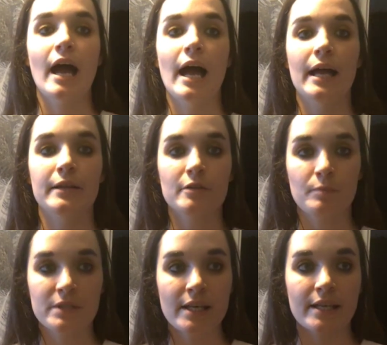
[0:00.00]

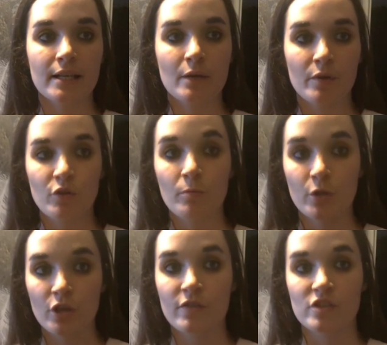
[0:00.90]
and particularly with your
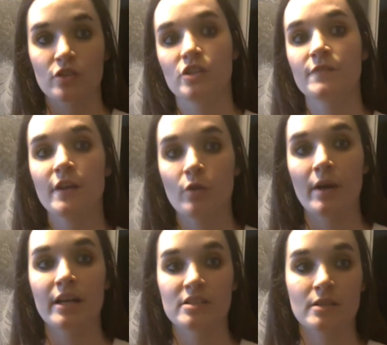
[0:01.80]
manoeuvres such as figure
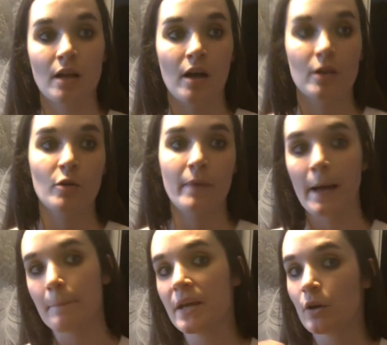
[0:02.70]
8 and slalom
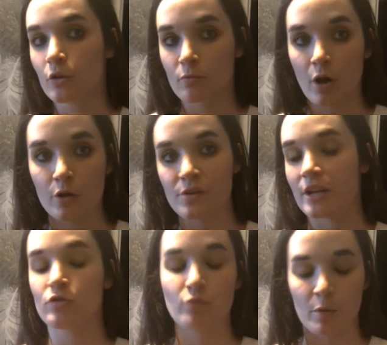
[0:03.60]
and being on the road
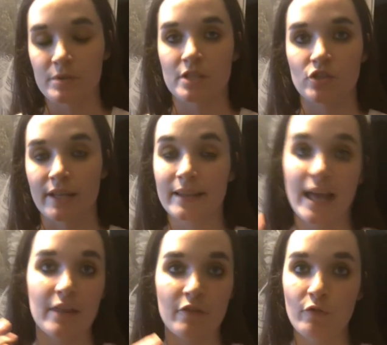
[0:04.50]
and your road positioning.
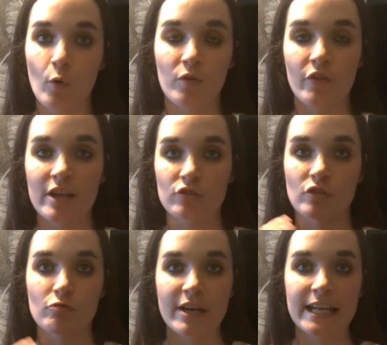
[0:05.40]
They're the 4 things
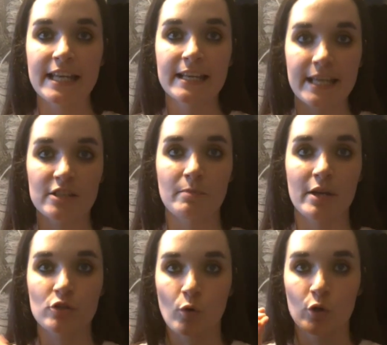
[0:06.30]
you really need to
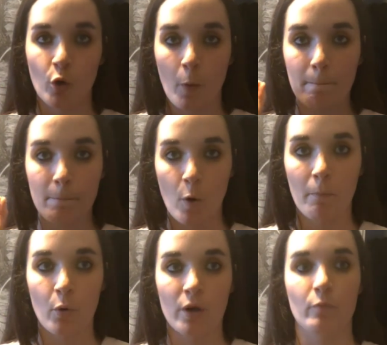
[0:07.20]
make sure you're
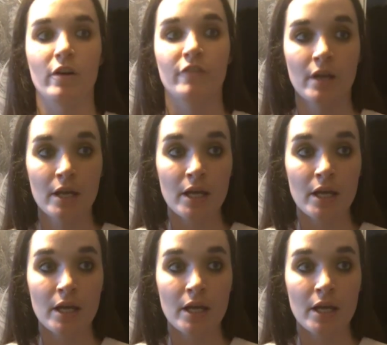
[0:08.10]
on point with.